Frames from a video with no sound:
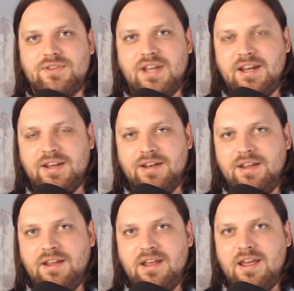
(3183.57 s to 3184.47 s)
dated,
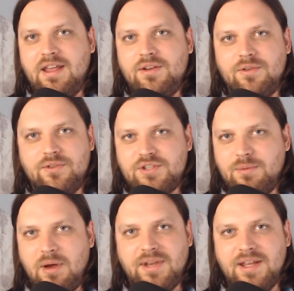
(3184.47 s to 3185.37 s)
and there's
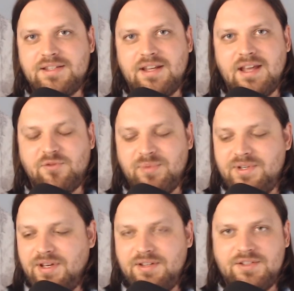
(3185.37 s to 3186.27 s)
some updates that have to
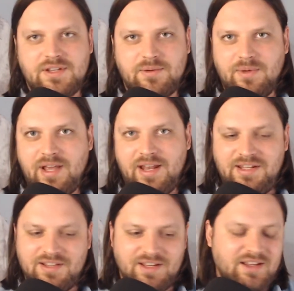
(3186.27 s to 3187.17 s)
be done, just like
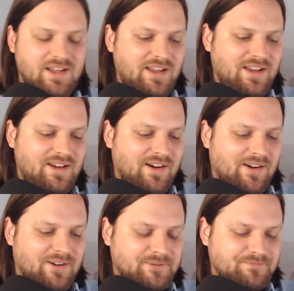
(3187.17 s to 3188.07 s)
anything.
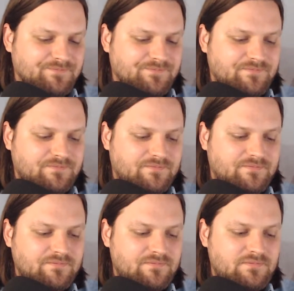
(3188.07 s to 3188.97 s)
But
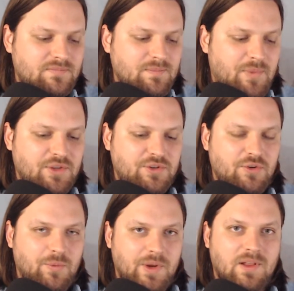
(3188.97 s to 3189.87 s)
you
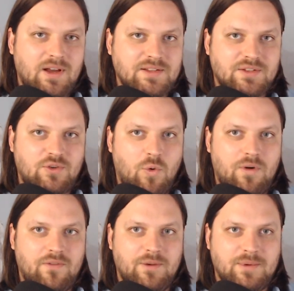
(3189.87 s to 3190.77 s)
do realize the
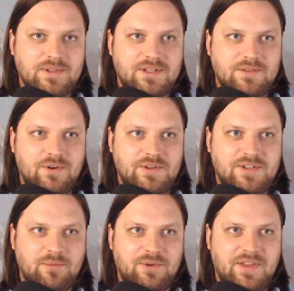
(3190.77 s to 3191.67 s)
core of them is very
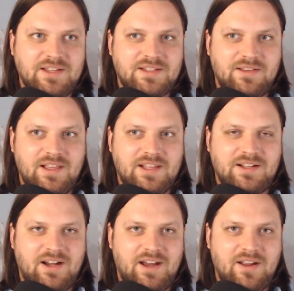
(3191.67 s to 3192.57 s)
similar, and that's
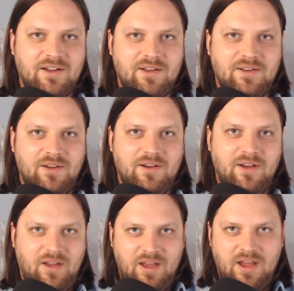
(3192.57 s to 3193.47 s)
the kind of
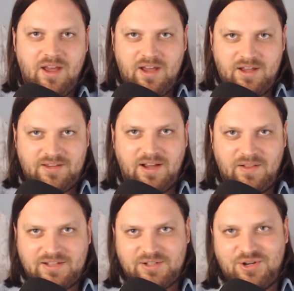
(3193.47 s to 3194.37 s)

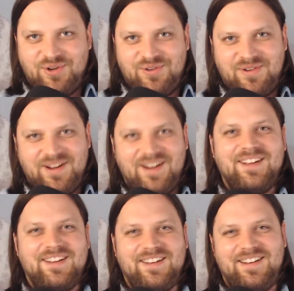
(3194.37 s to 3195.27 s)
dialectical